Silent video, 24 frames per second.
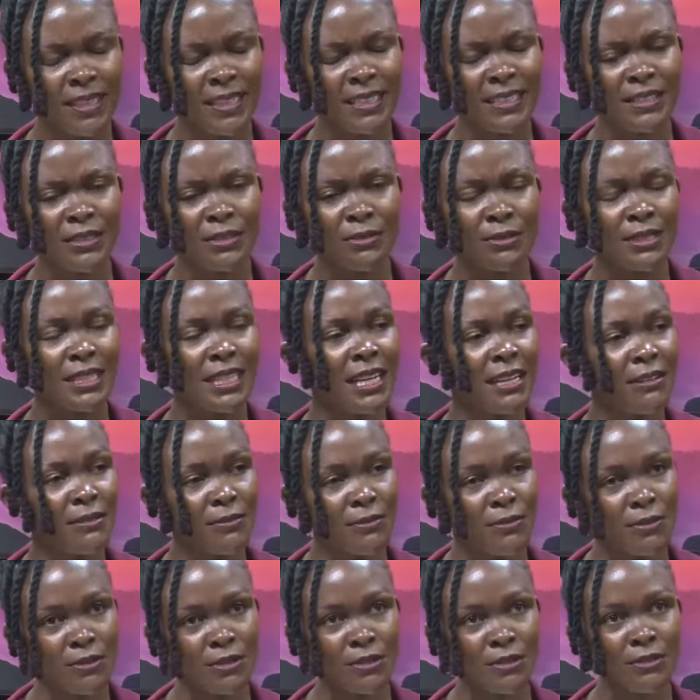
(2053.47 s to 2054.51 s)
issues.
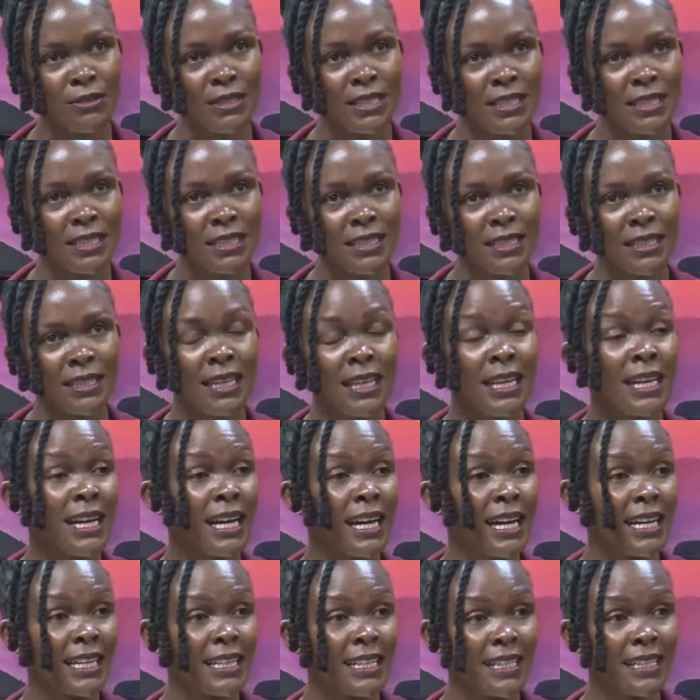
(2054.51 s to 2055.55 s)
Unfortunately,
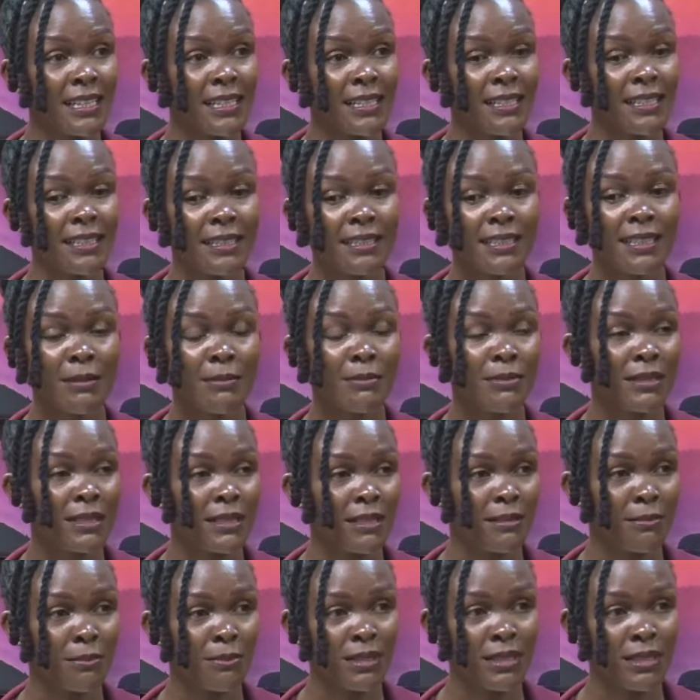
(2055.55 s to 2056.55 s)
again, some